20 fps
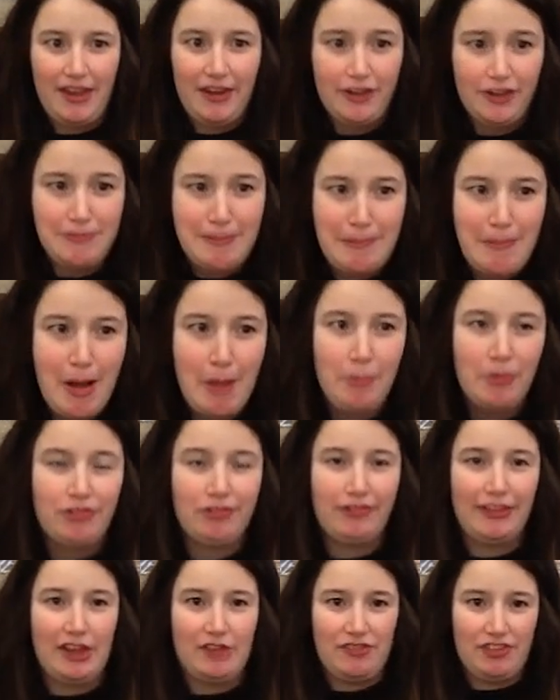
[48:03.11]
I don't know if my mom was
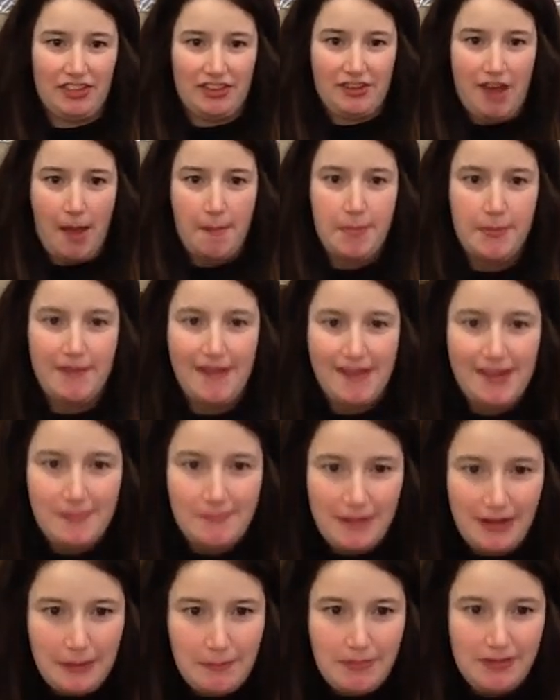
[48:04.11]
really over the top about
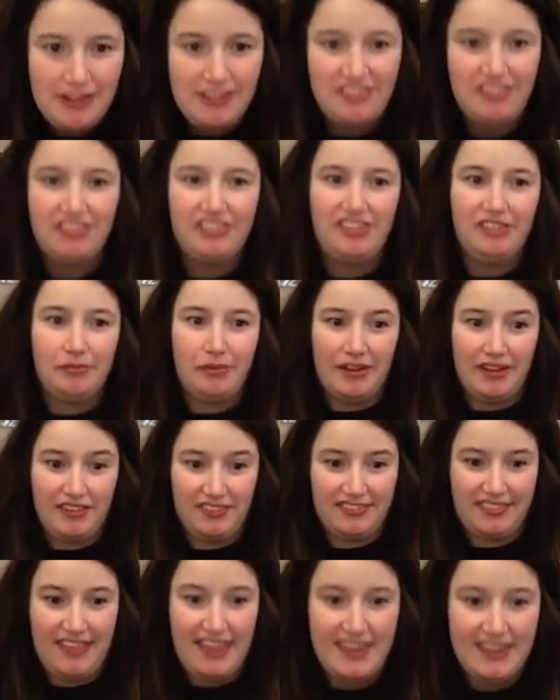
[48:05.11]
it, but I'm pretty sure she
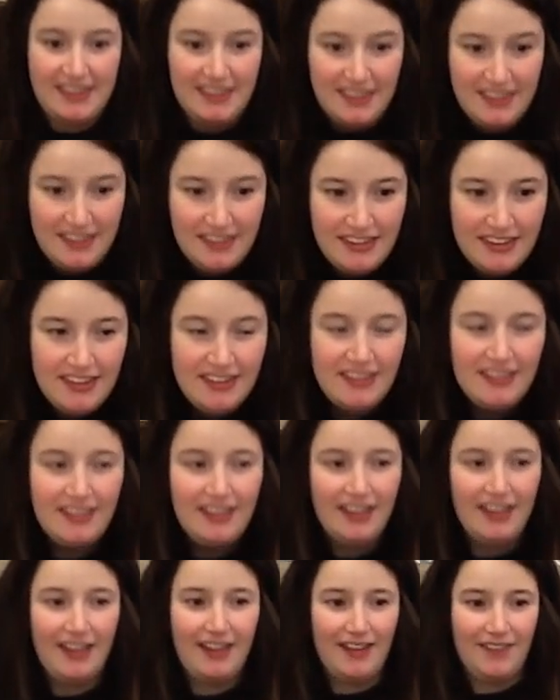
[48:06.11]
was, like,
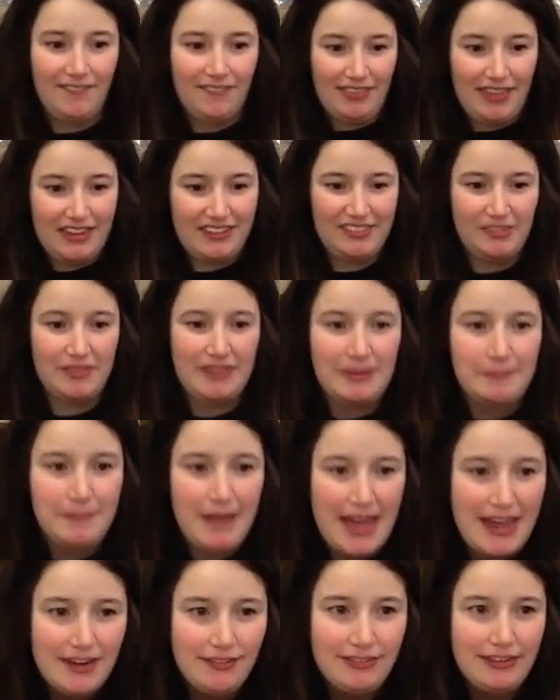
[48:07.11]
she would get
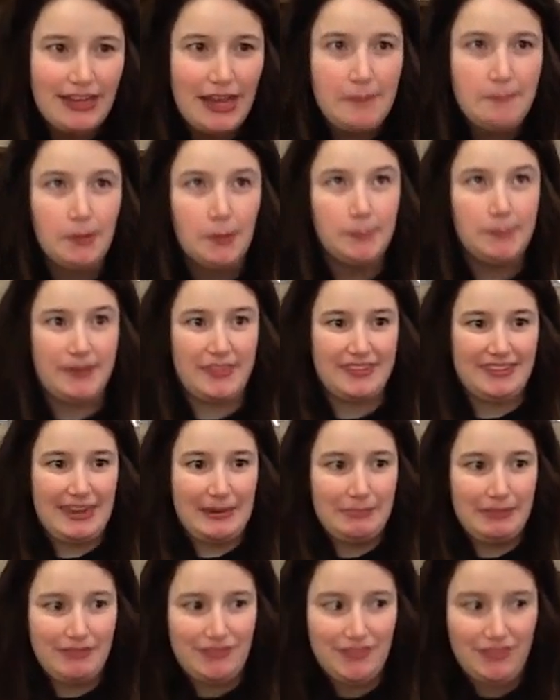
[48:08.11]
mad if, like, I burped at the
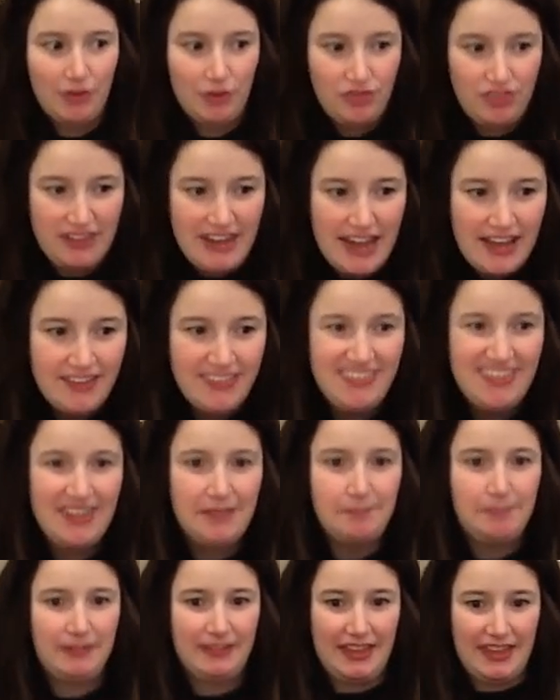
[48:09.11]
table, even if it was an
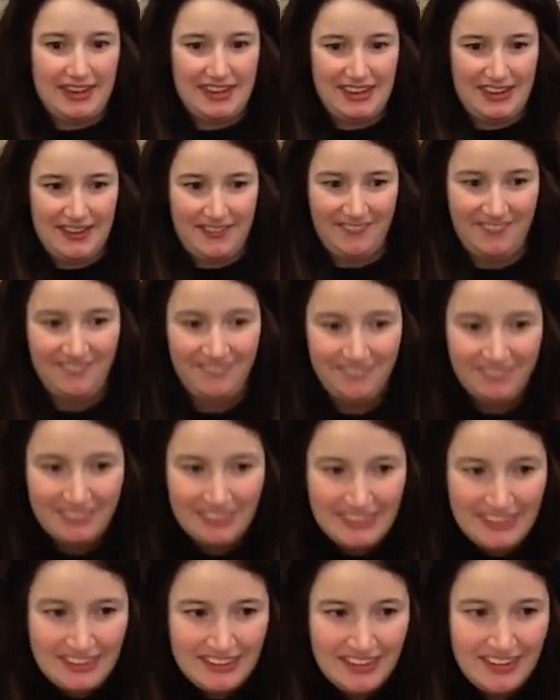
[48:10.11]
accident, but, like,
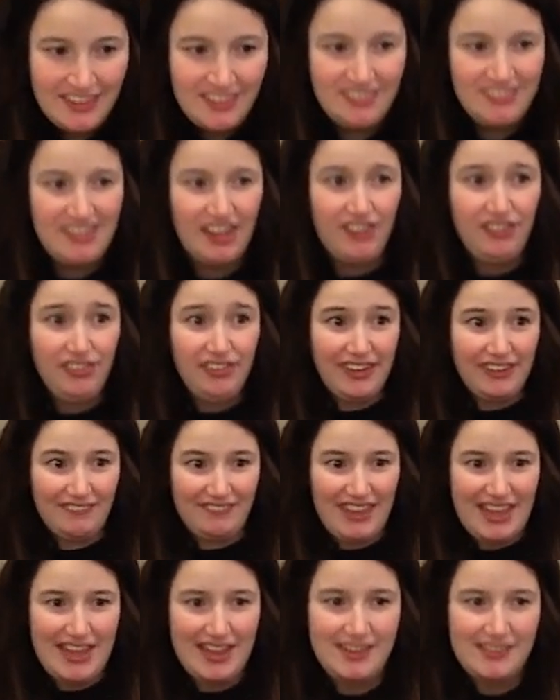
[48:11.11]
she'd also get
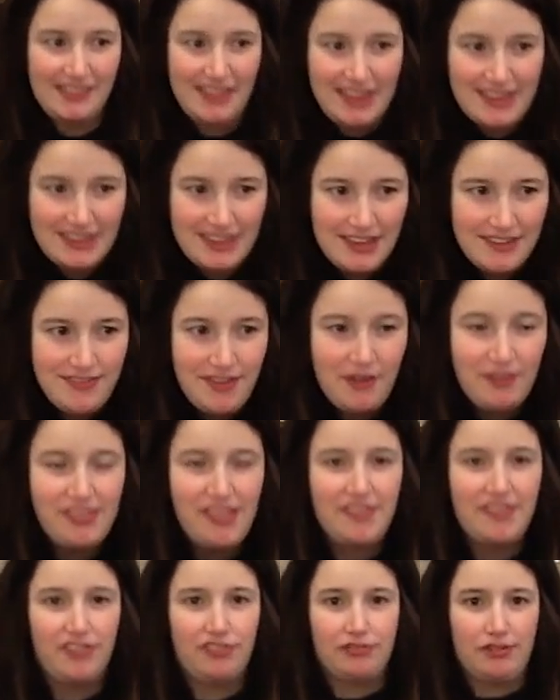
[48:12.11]
mad, like, if I was
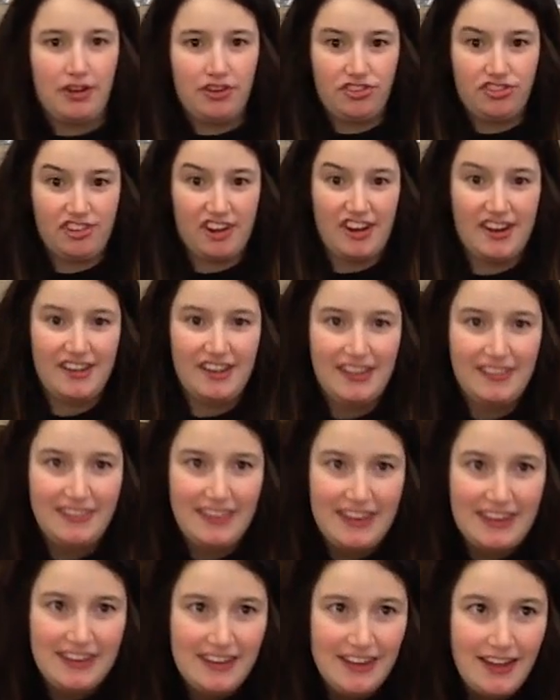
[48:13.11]
at this restaurant, and
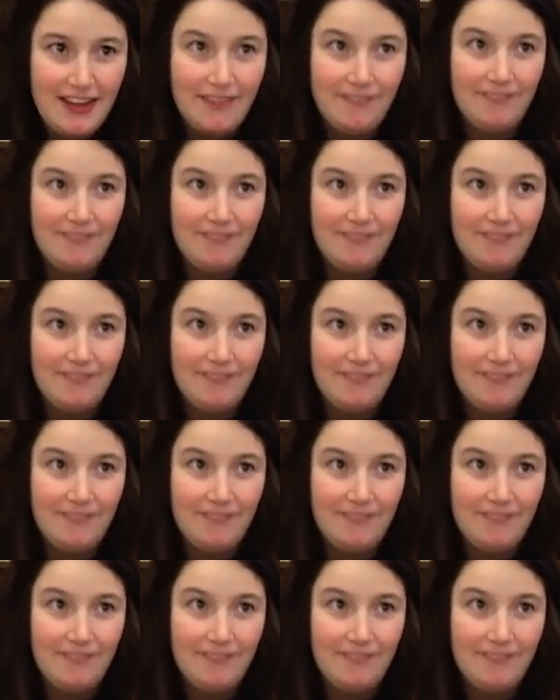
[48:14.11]
they'd